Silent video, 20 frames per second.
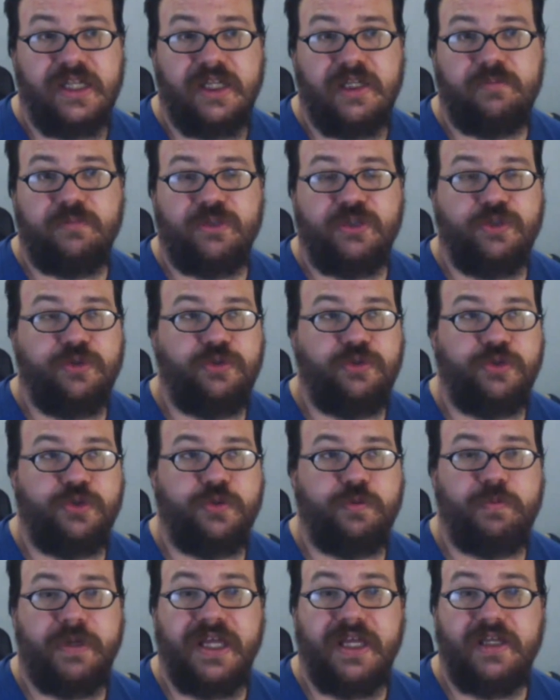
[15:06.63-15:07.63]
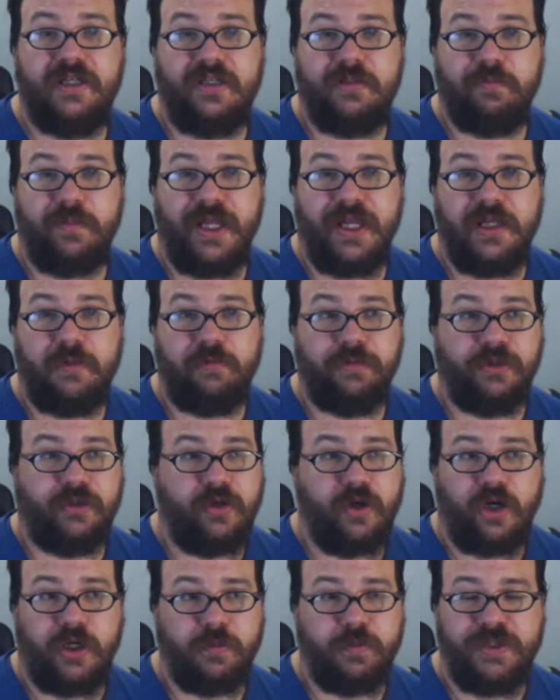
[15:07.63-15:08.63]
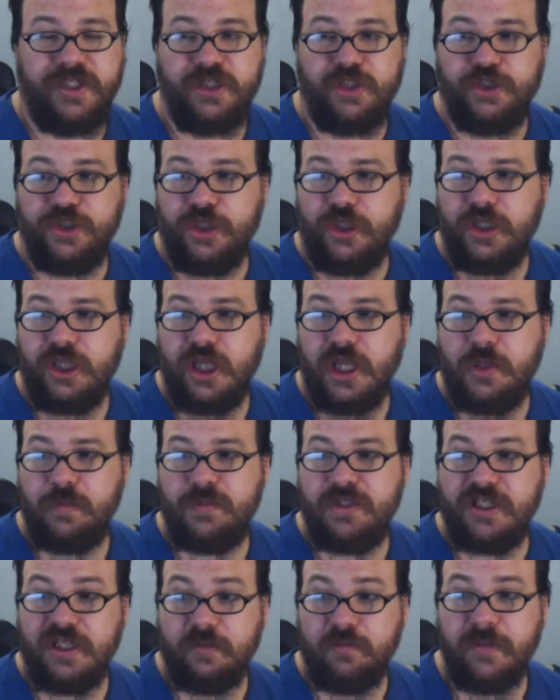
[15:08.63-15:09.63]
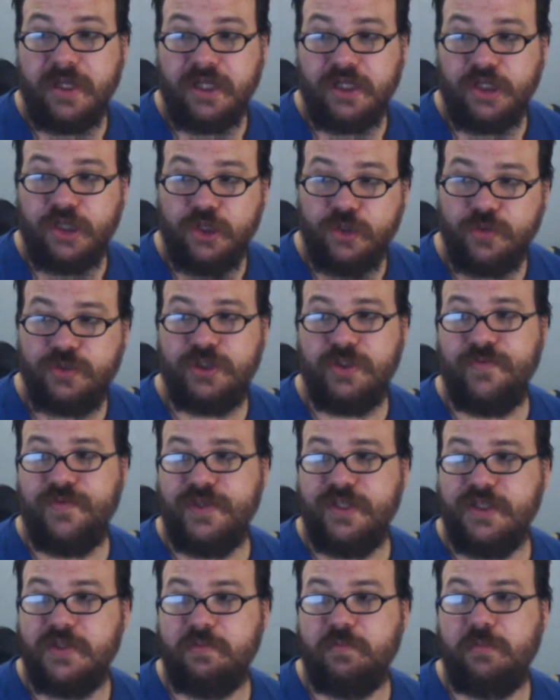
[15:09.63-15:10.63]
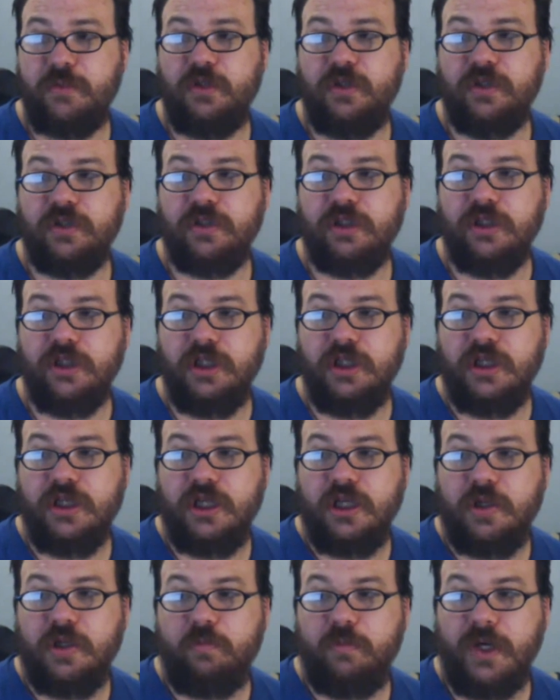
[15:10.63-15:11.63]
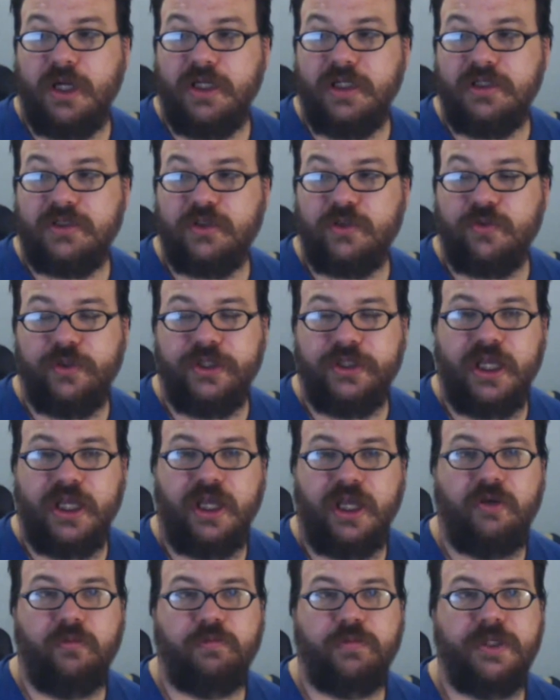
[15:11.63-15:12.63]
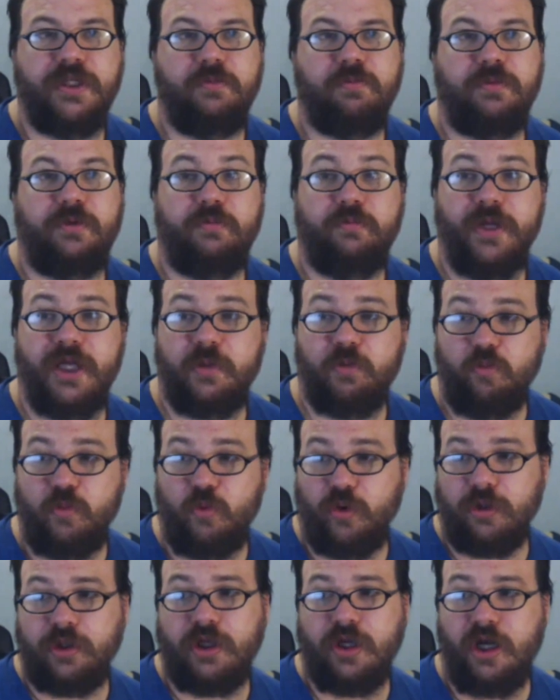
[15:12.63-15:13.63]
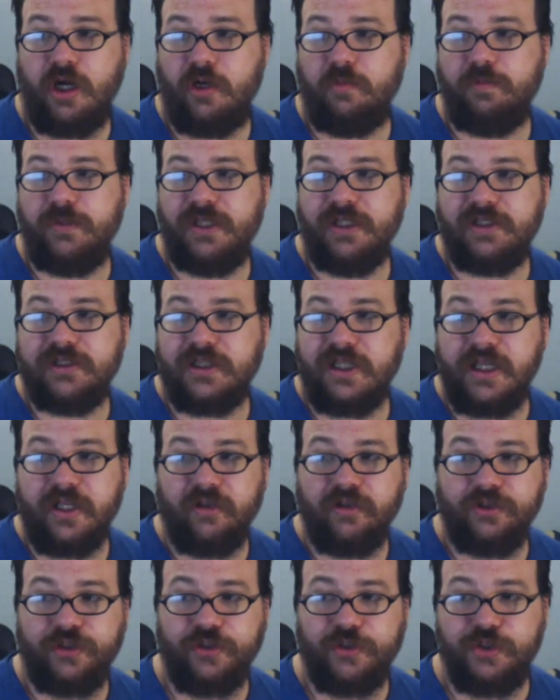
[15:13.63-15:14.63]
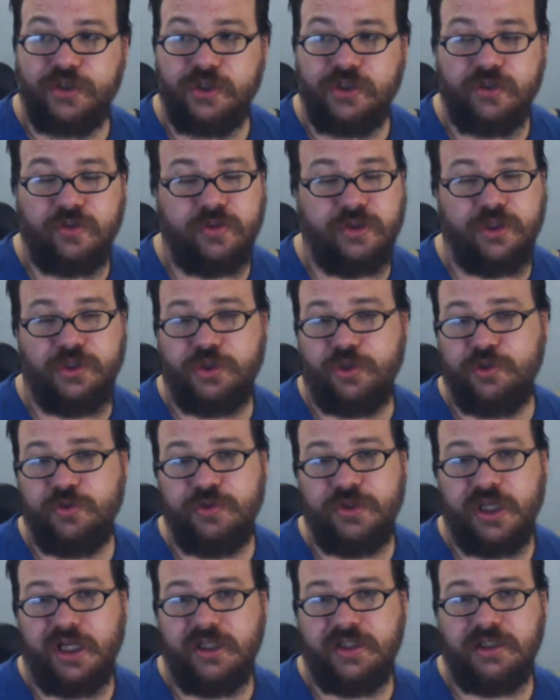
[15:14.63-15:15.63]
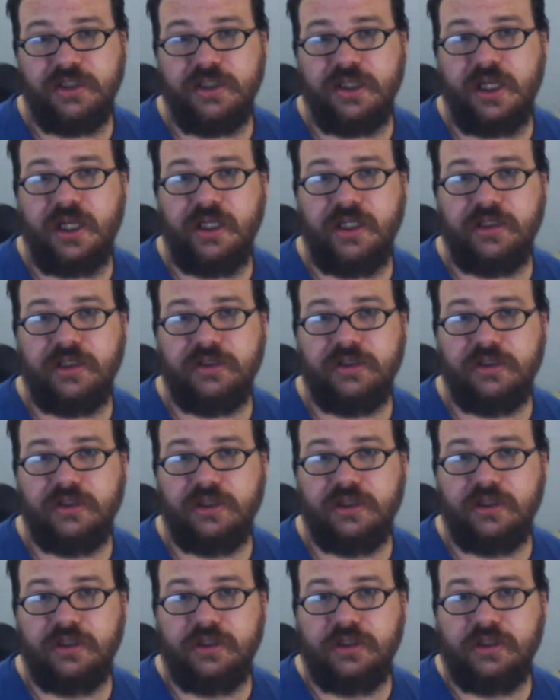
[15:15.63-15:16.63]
DMs who do pen and paper RPG games can make use of this book. But it's going to help people make more complex characters. It's only $2.99.